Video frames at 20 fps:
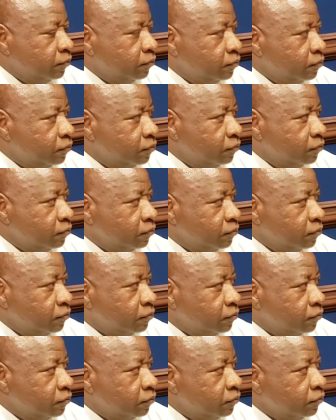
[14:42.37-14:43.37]

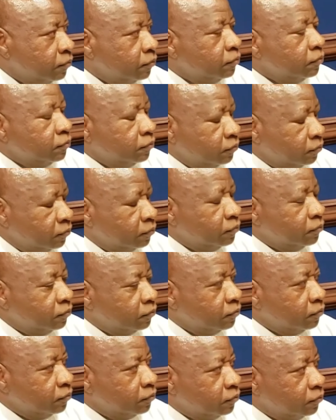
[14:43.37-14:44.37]

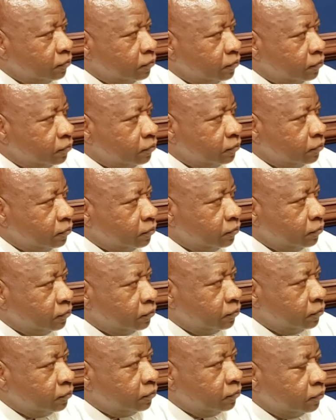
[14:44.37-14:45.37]

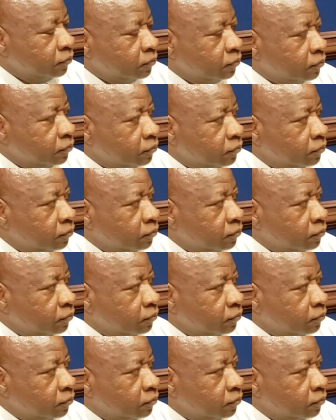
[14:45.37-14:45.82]
No words are spoken by the person on screen.